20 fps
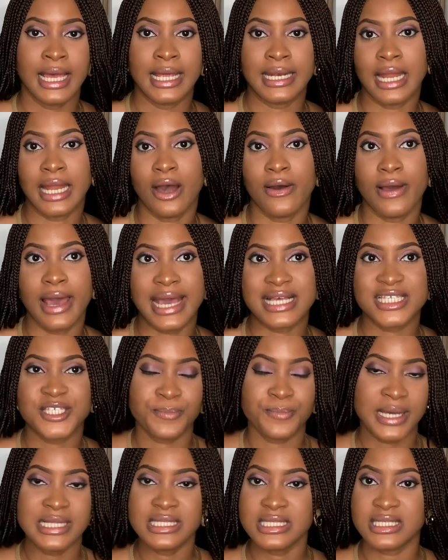Now,
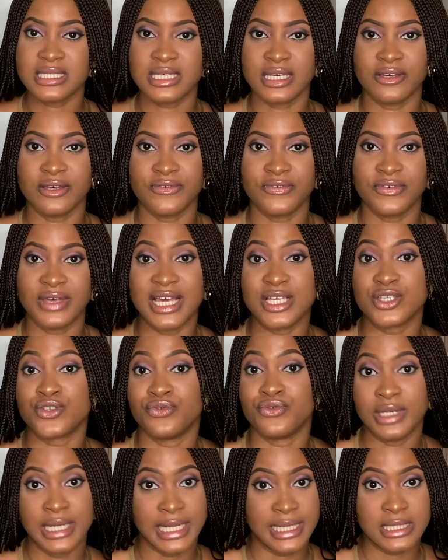expensive is
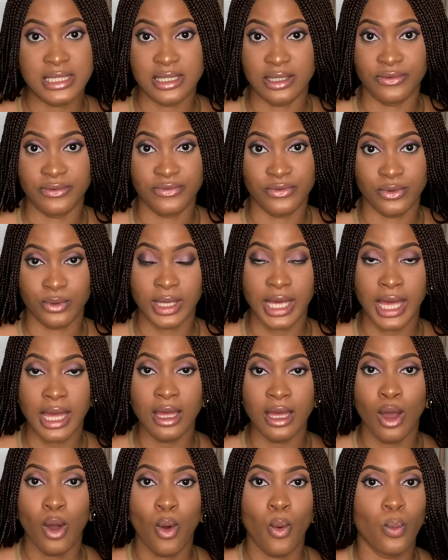relative,
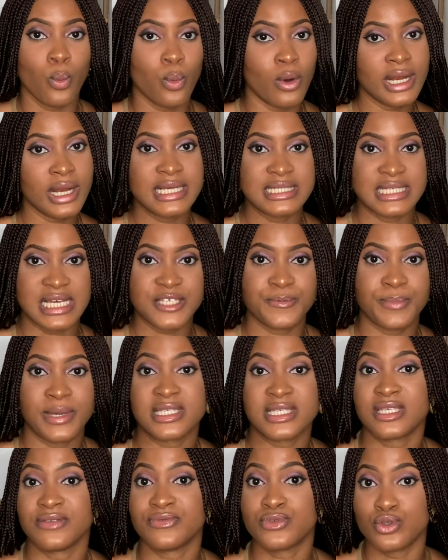okay? What is
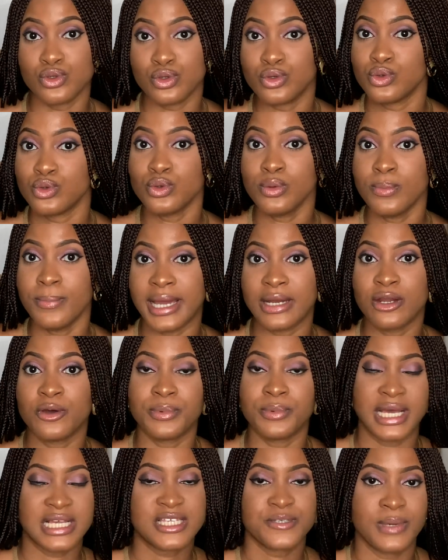expensive to you might not
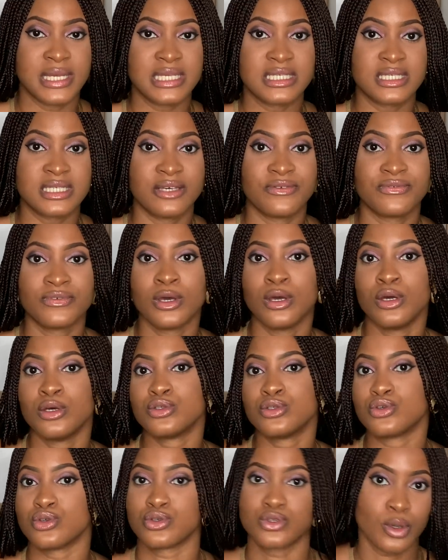be expensive
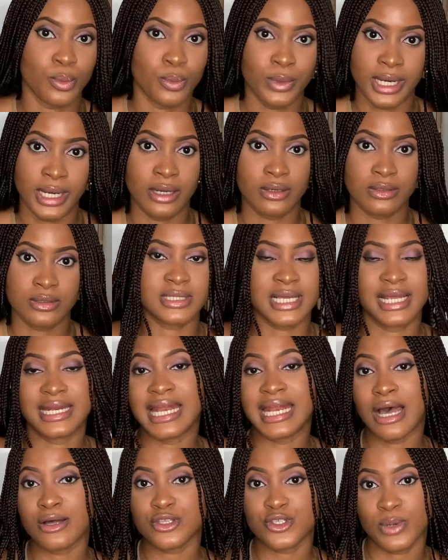to someone else.
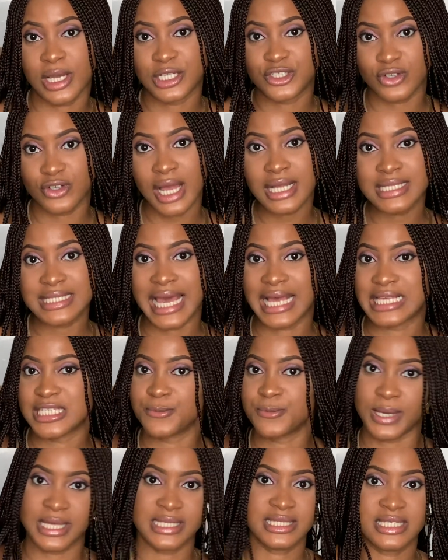Now, to attract
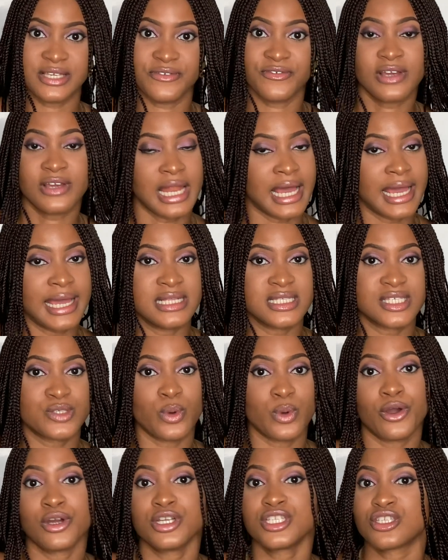expensive clients,
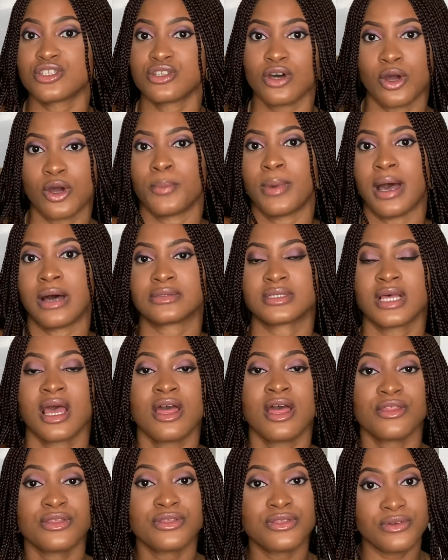we're going to talk about
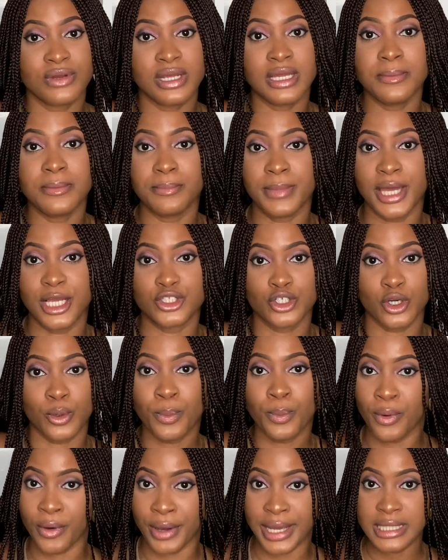three major
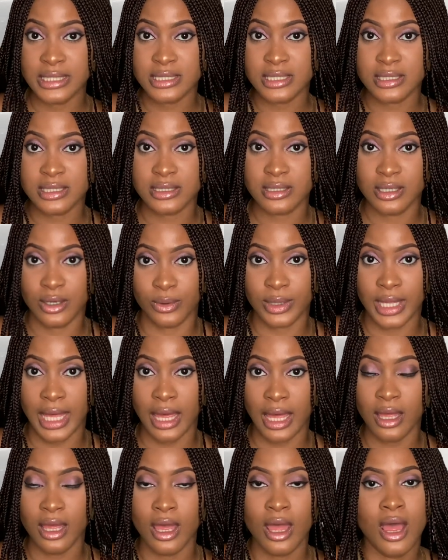points,
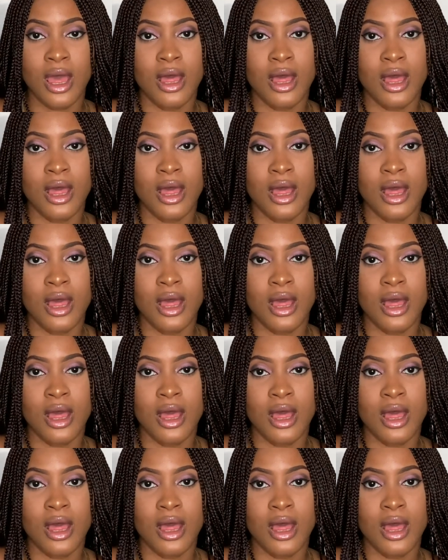okay?